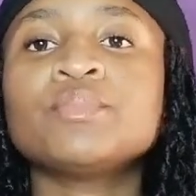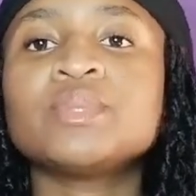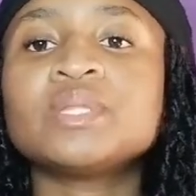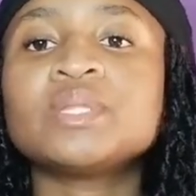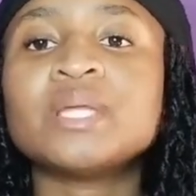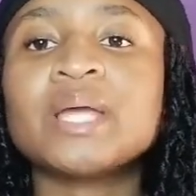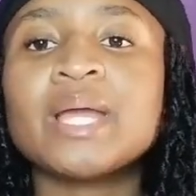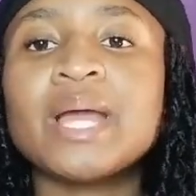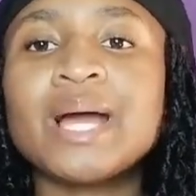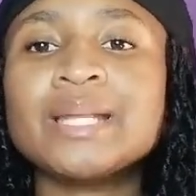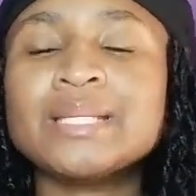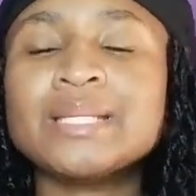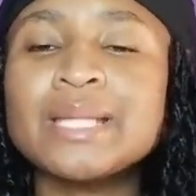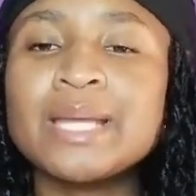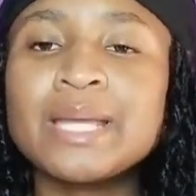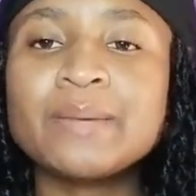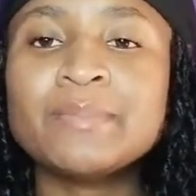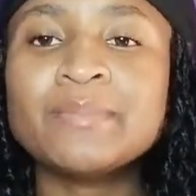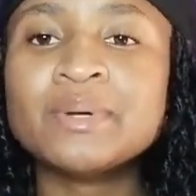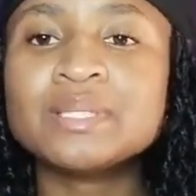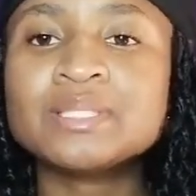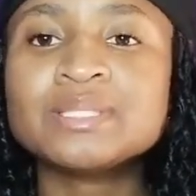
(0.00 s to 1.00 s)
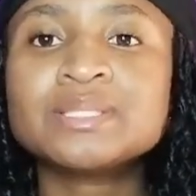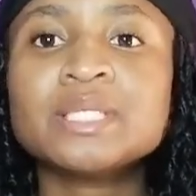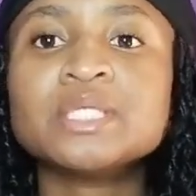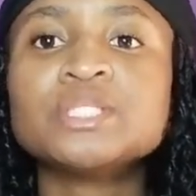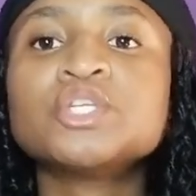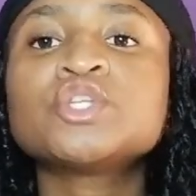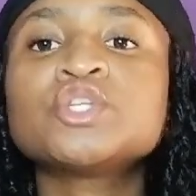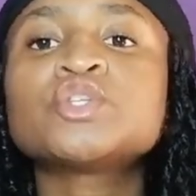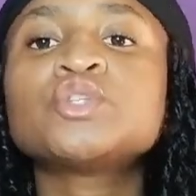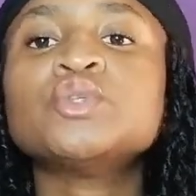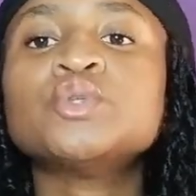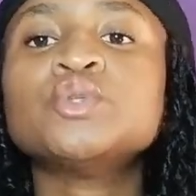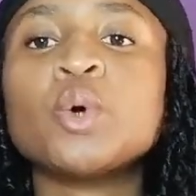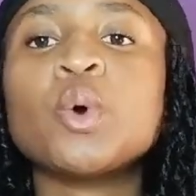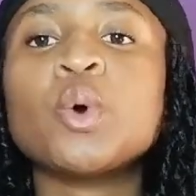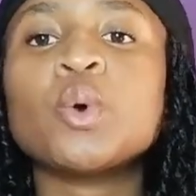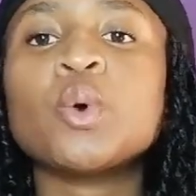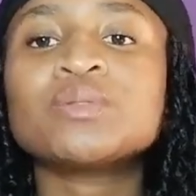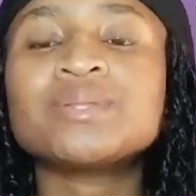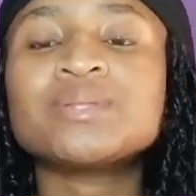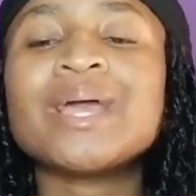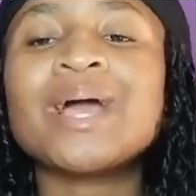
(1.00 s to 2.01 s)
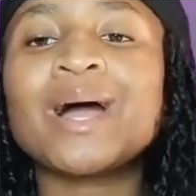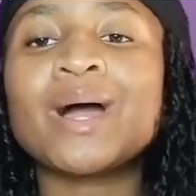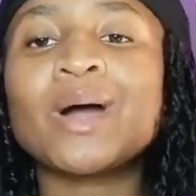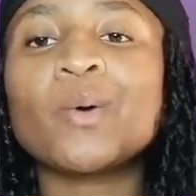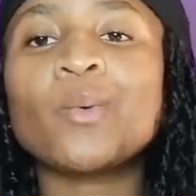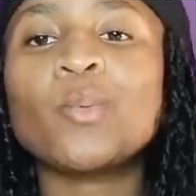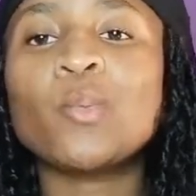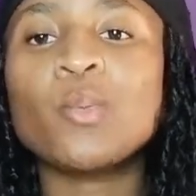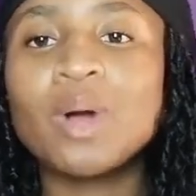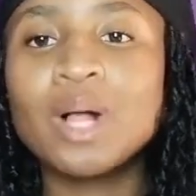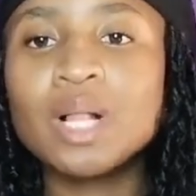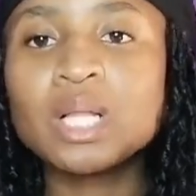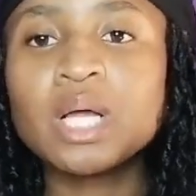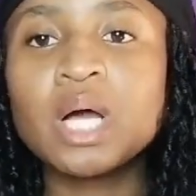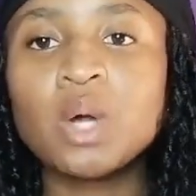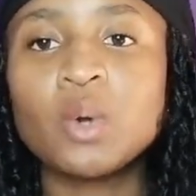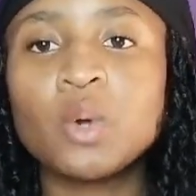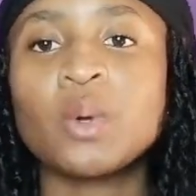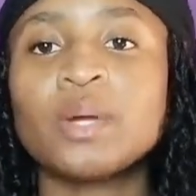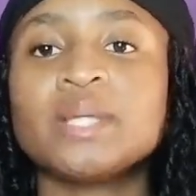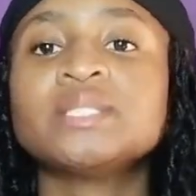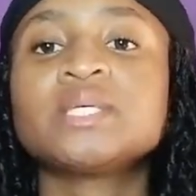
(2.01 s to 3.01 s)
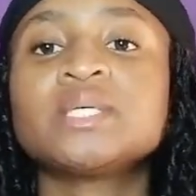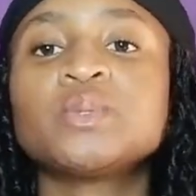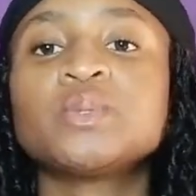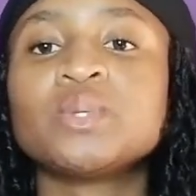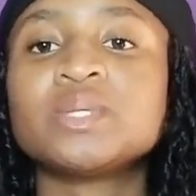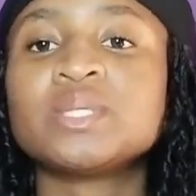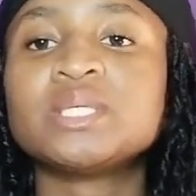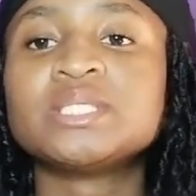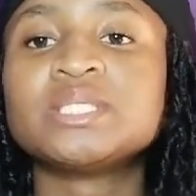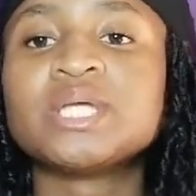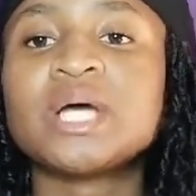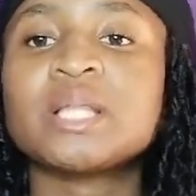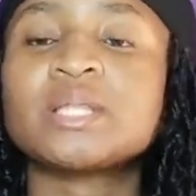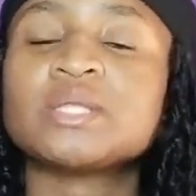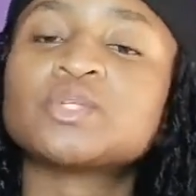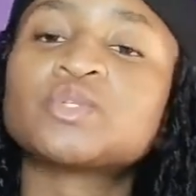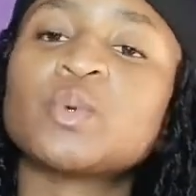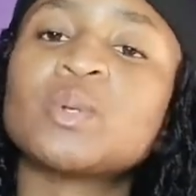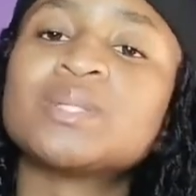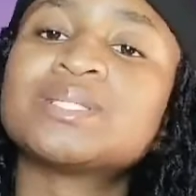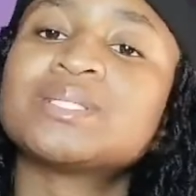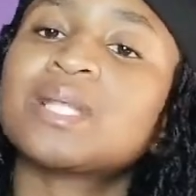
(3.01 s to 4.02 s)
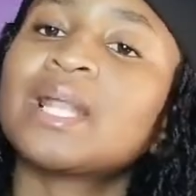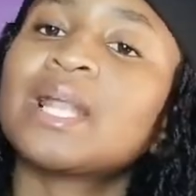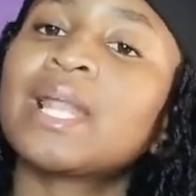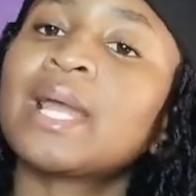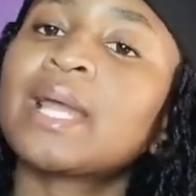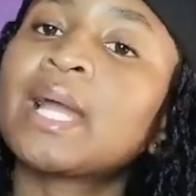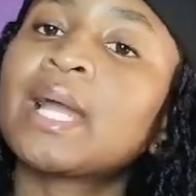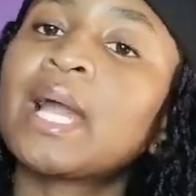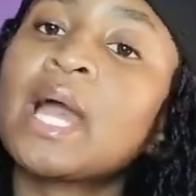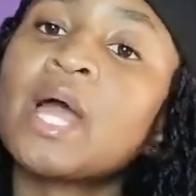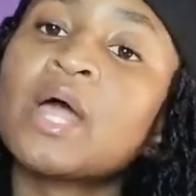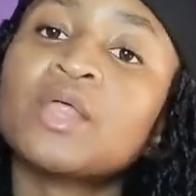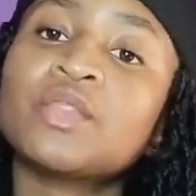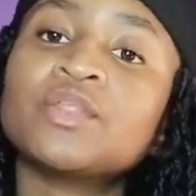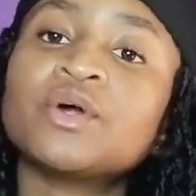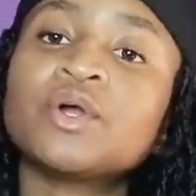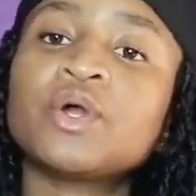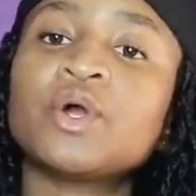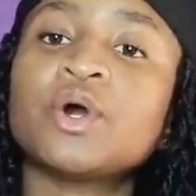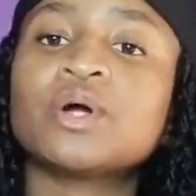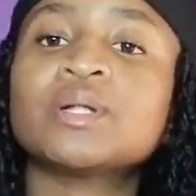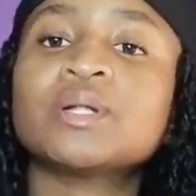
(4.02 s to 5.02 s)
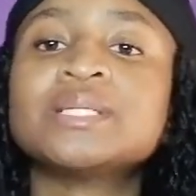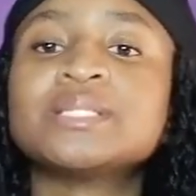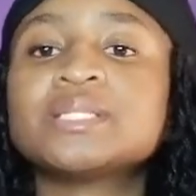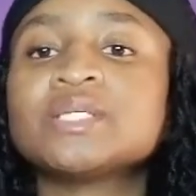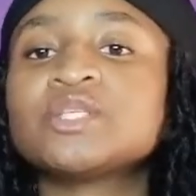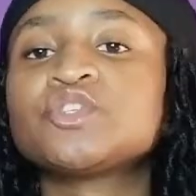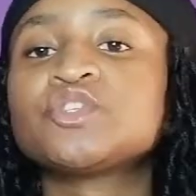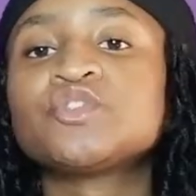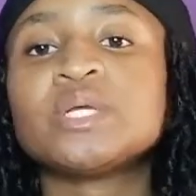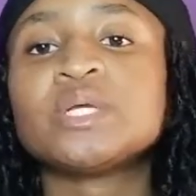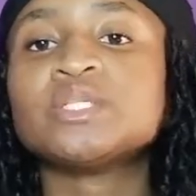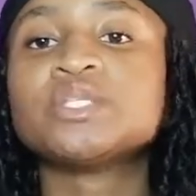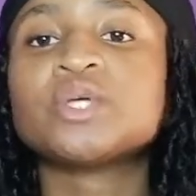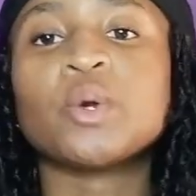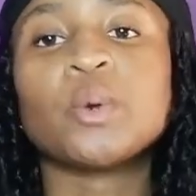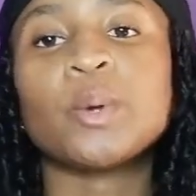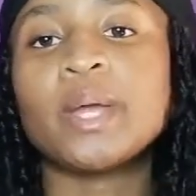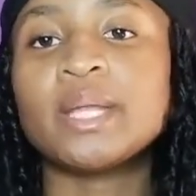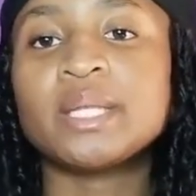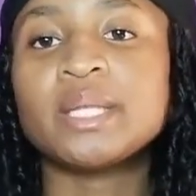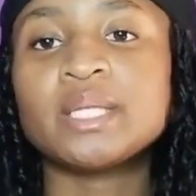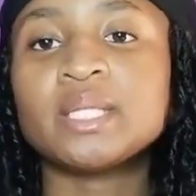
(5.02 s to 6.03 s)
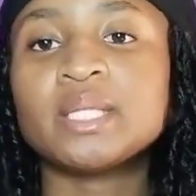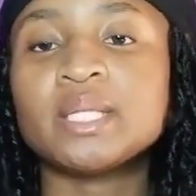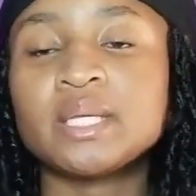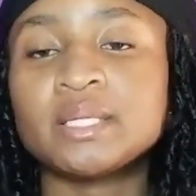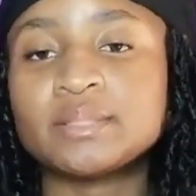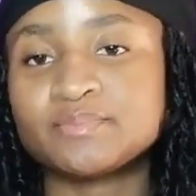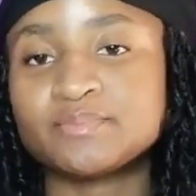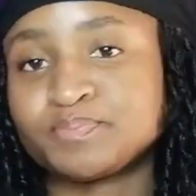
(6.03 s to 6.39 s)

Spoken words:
They are neighbors. They just know. They are well acquainted with each other. So it's not like the girl is a stranger or anything.